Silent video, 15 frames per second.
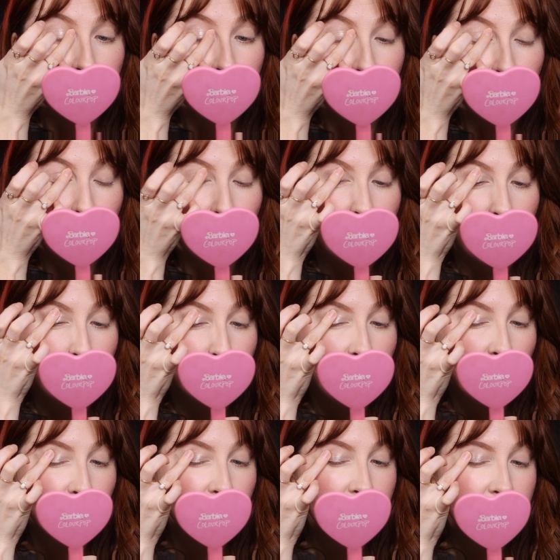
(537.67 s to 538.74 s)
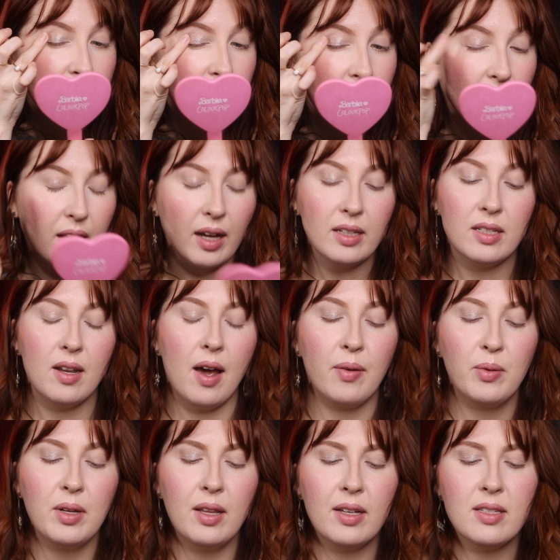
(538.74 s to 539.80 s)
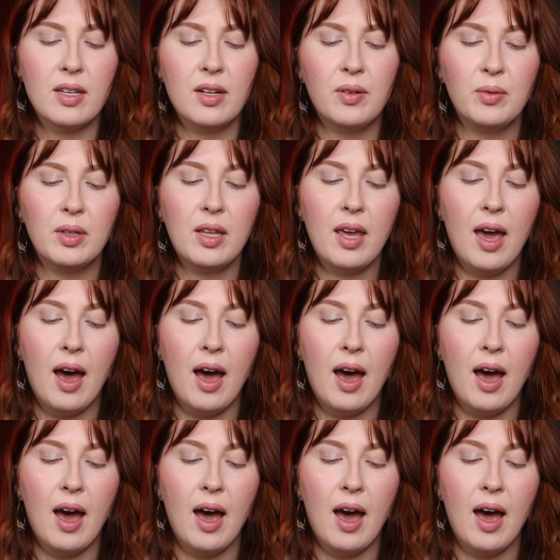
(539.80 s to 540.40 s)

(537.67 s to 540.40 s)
The look I'm referencing, like I realized I didn't really